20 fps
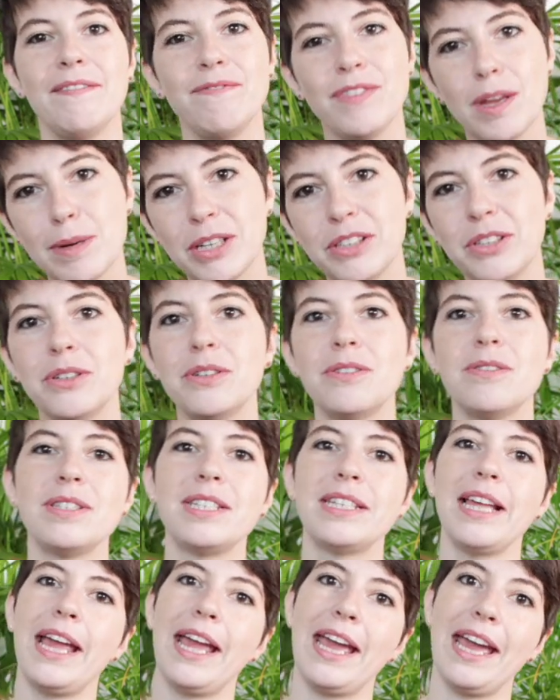
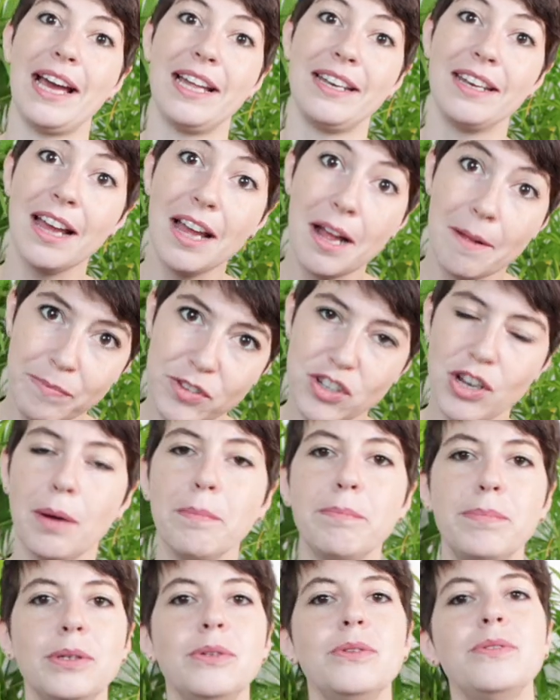nematodes and
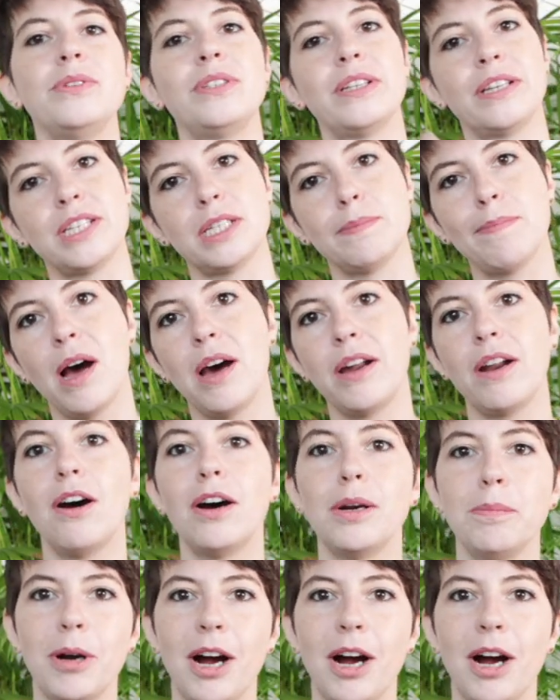shampoos and spot-on